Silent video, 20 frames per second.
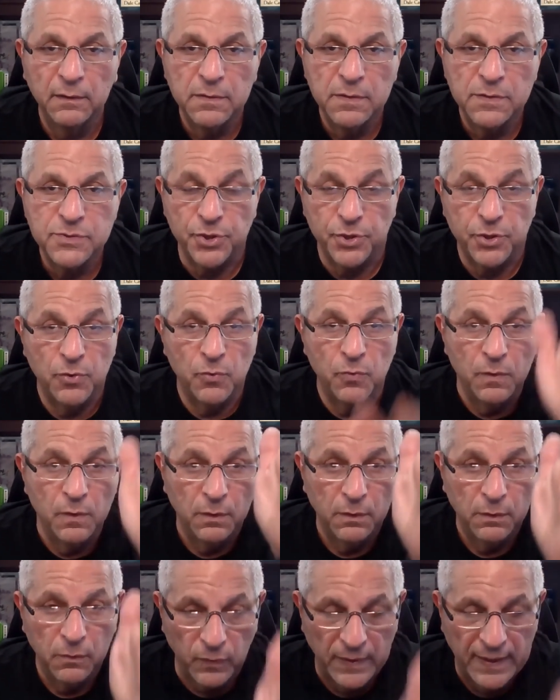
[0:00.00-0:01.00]
so you
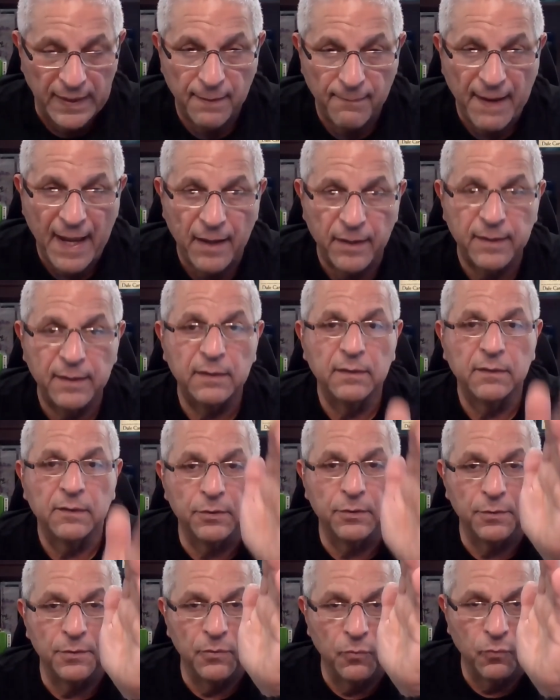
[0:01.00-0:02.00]
read about it
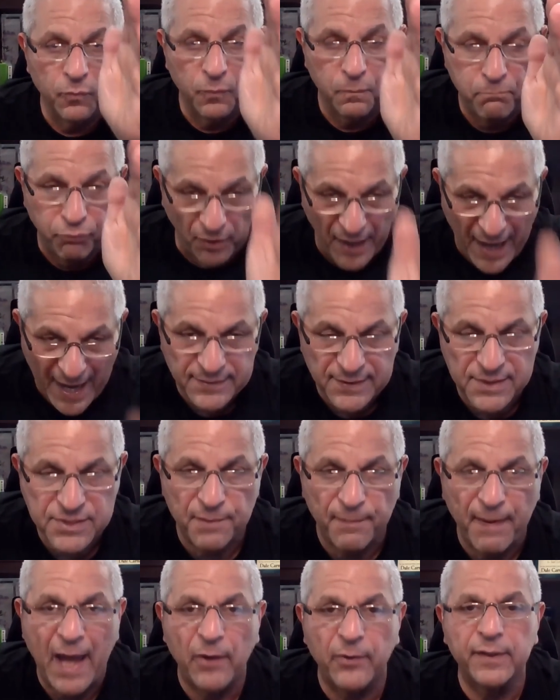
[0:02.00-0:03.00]
you practice
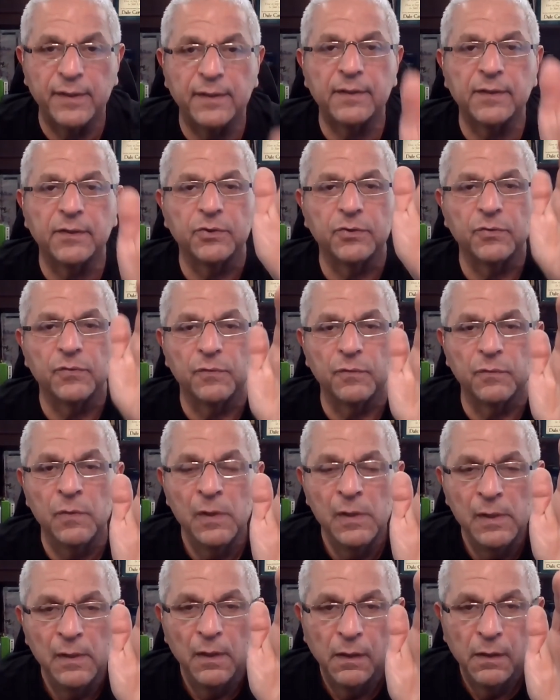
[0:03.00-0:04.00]
about it you
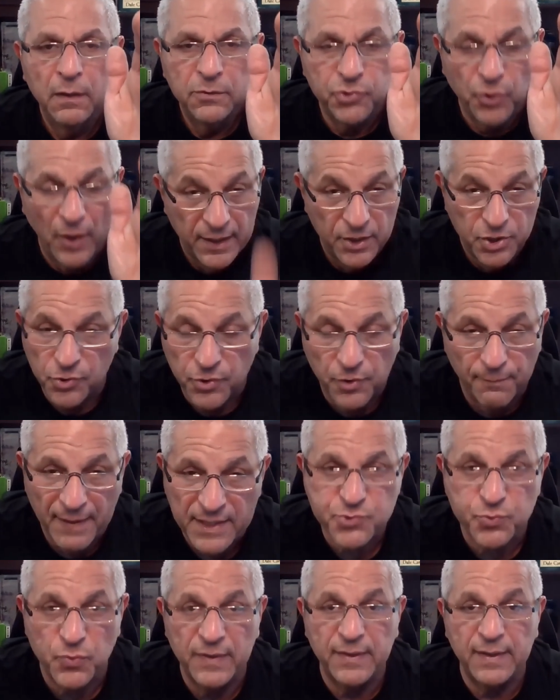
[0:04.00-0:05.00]
try to do your
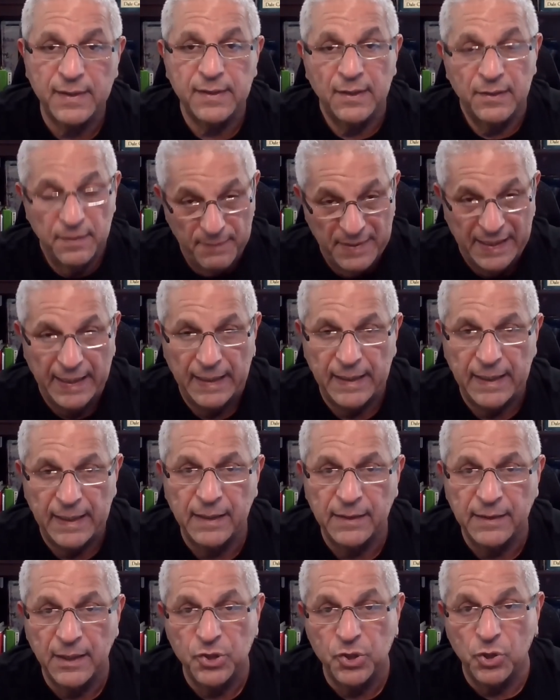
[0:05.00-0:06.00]
best with it in the beginning
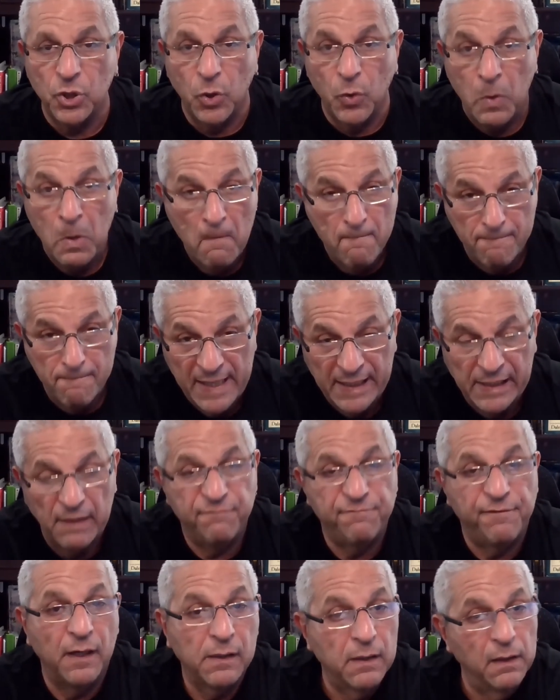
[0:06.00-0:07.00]
and then you go make a,
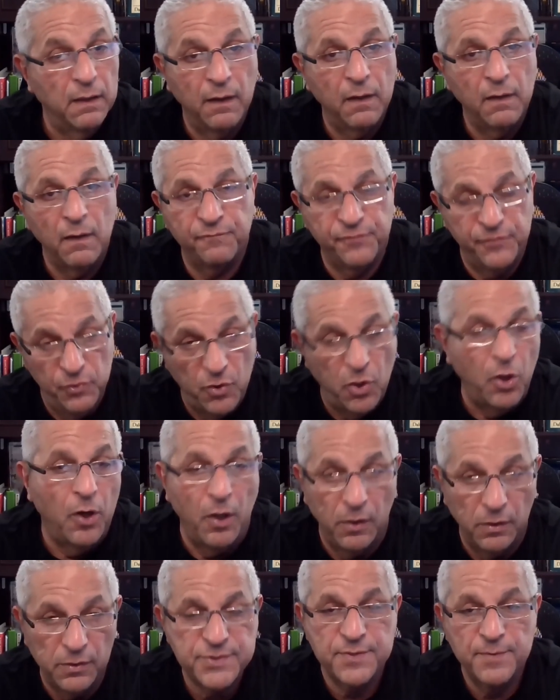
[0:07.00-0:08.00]
fuck uh, a few
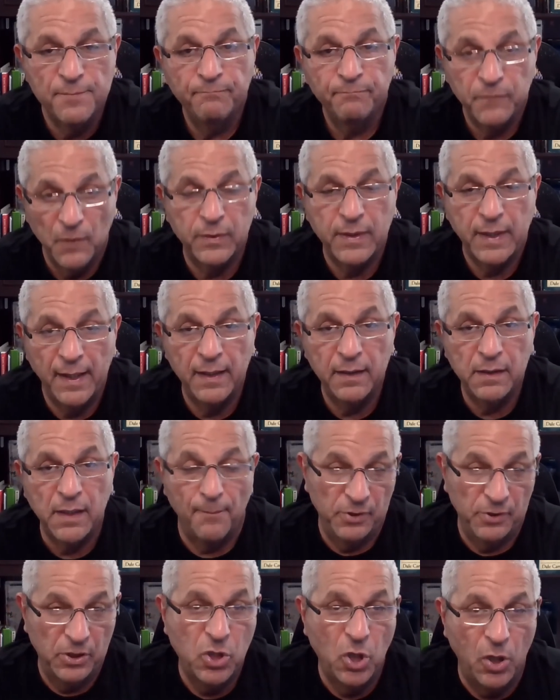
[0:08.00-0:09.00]
calls okay a
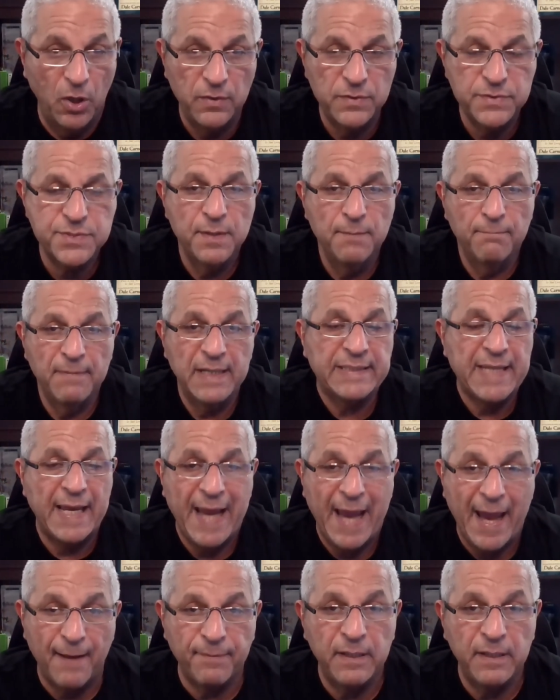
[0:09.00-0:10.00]
couple of calls make that
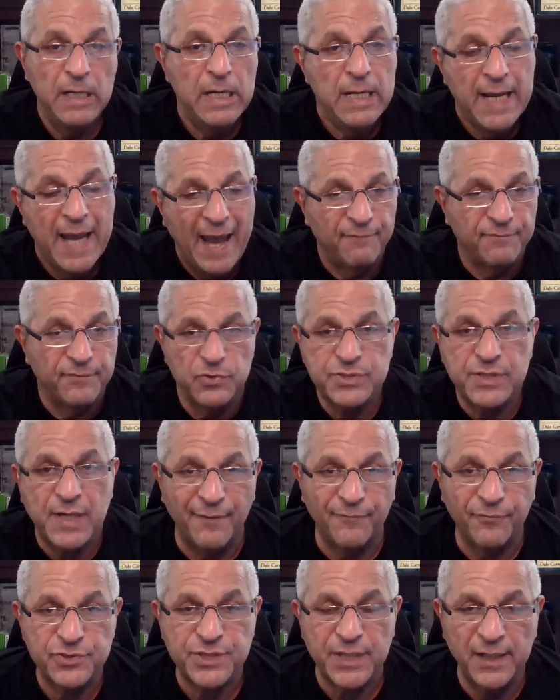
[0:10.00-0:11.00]
happen have those
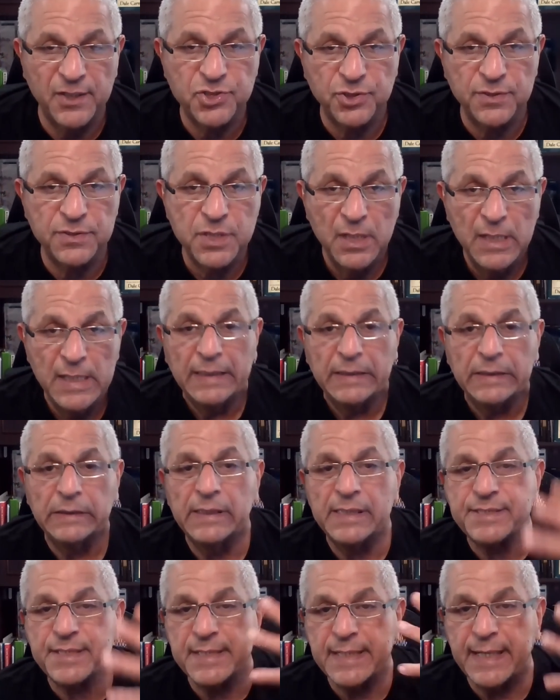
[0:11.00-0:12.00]
conversations
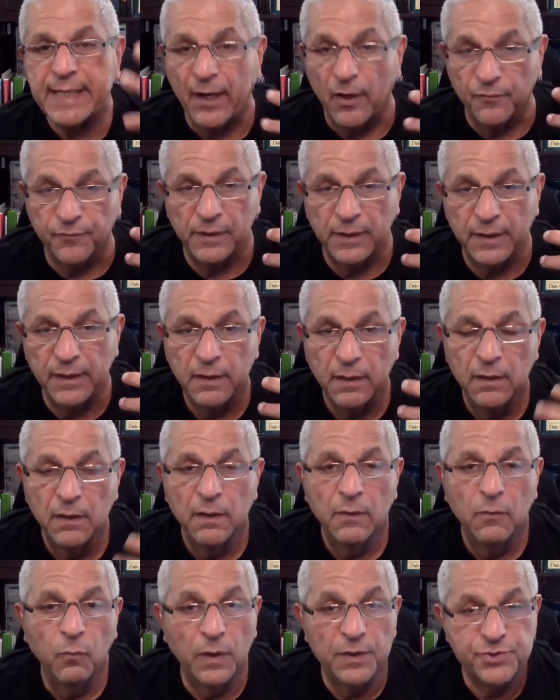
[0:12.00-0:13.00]
listen carefully
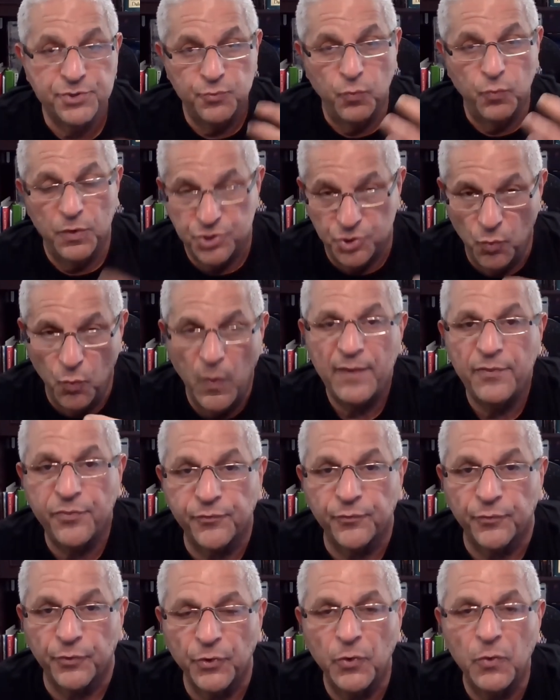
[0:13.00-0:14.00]
what you, what you went
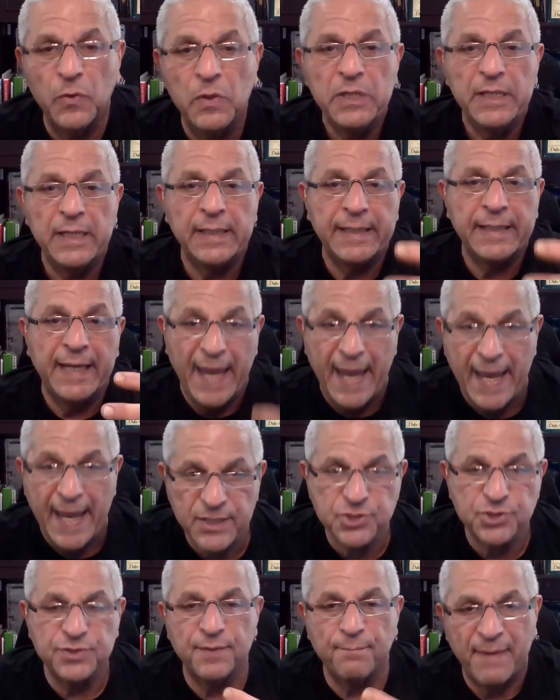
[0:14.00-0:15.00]
through,
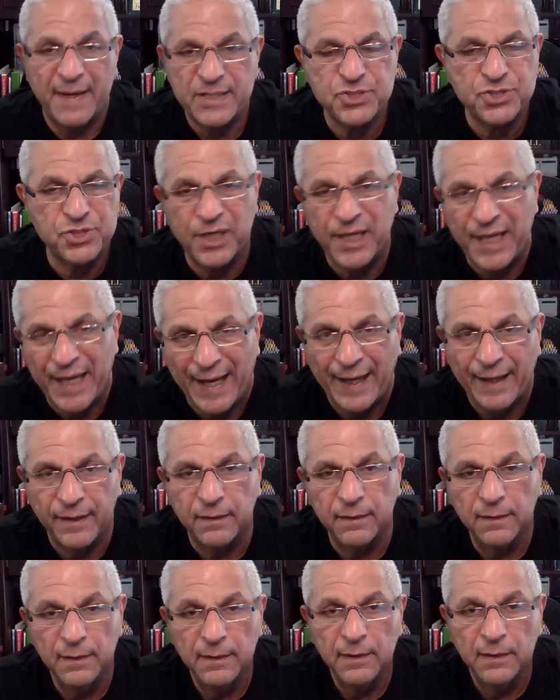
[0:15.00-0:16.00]
engage the best you
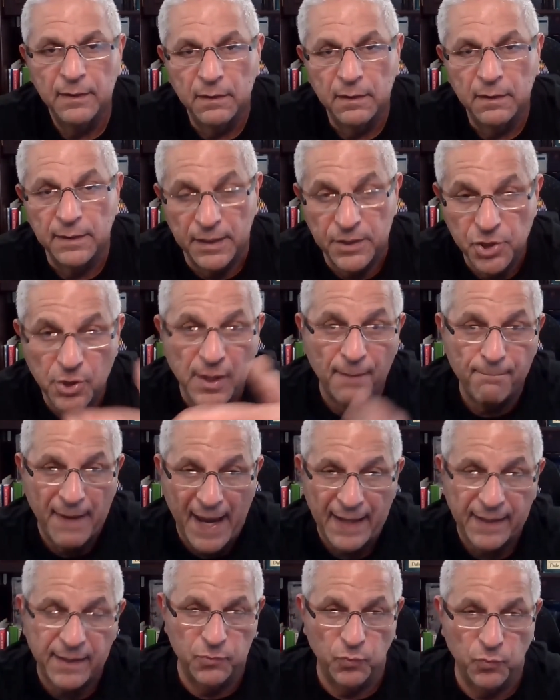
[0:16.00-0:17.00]
can. Then you come
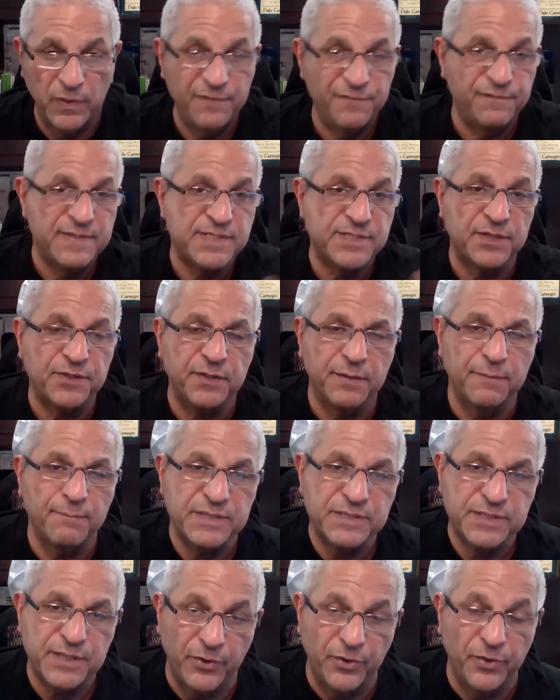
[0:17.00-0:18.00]
back and revisit the
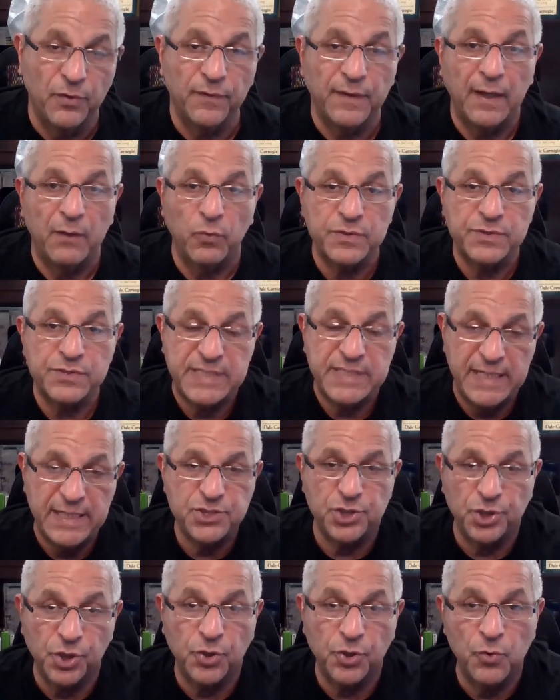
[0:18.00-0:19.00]
material that was
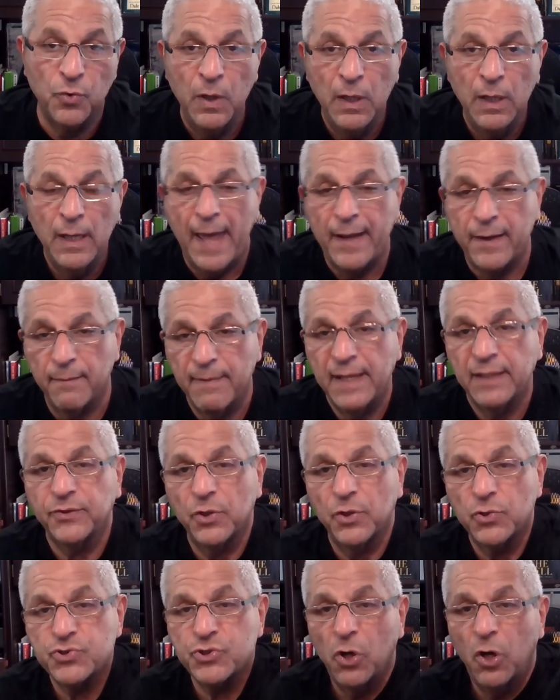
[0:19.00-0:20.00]
teaching you how to make
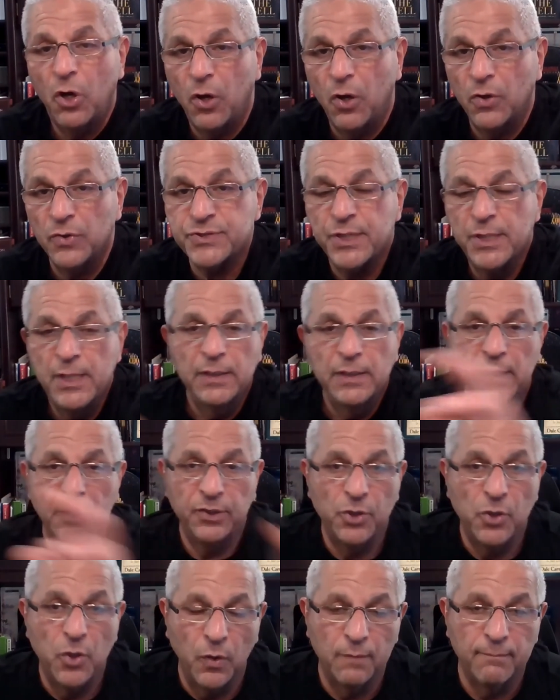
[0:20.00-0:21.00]
those calls. And you
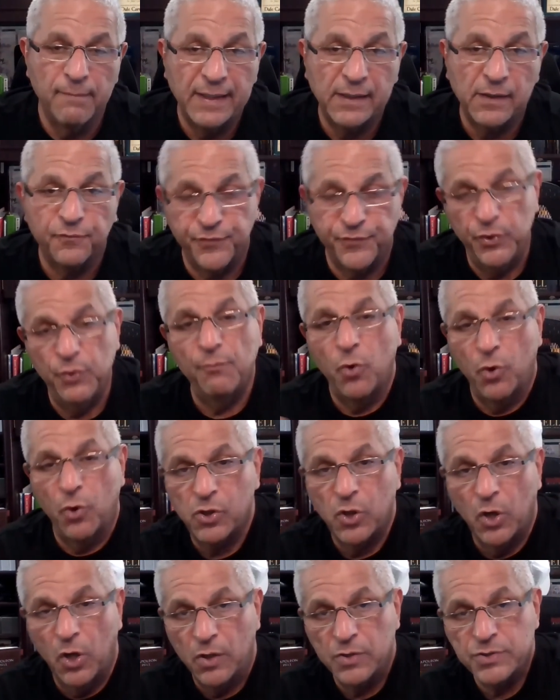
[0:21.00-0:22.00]
go and make a few more
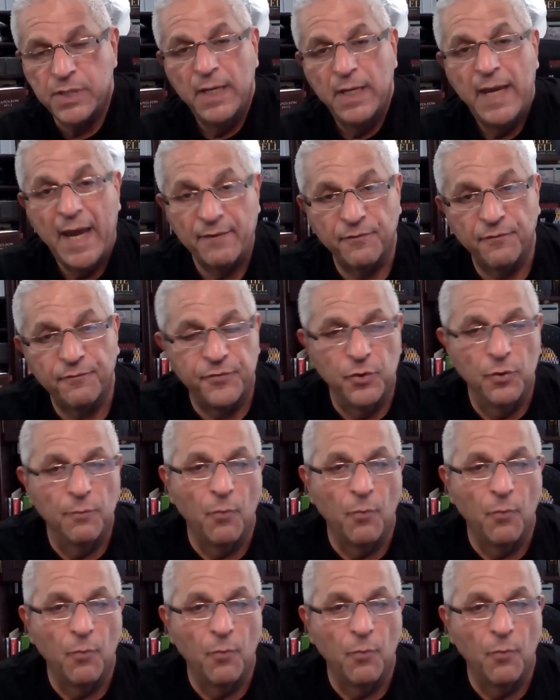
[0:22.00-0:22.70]
calls, have a few